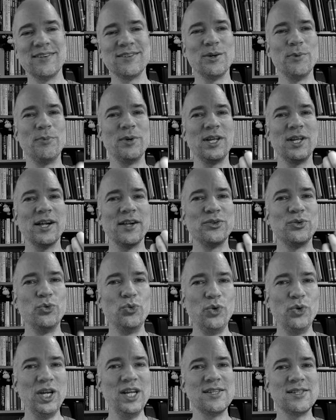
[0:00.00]
somebody else
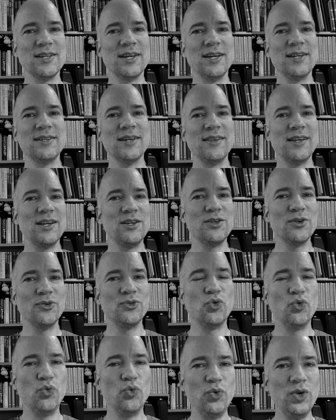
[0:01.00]
reads it and they
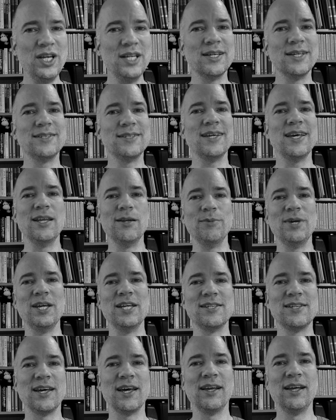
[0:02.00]
don't read it in
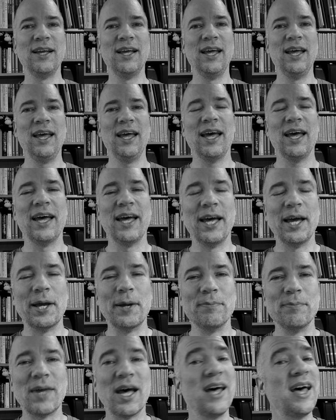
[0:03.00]
meter.
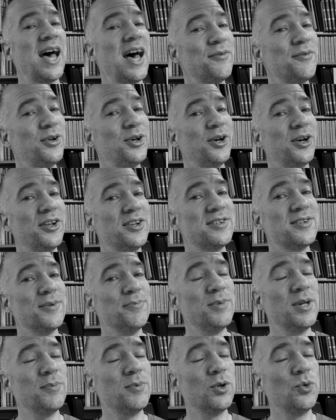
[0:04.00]
I have heard some
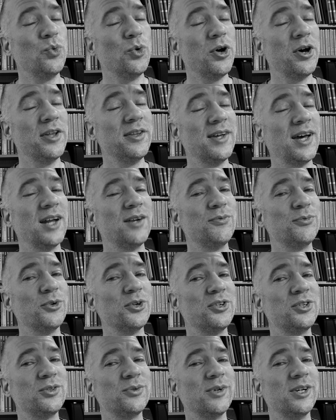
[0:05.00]
people word that
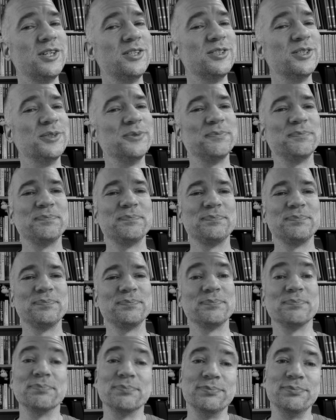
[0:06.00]
frustration,
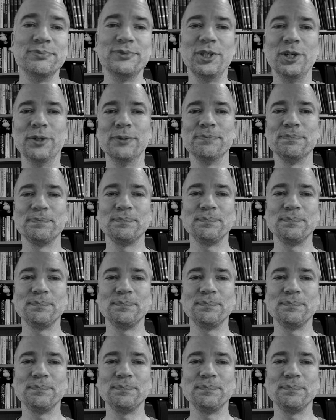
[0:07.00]
though.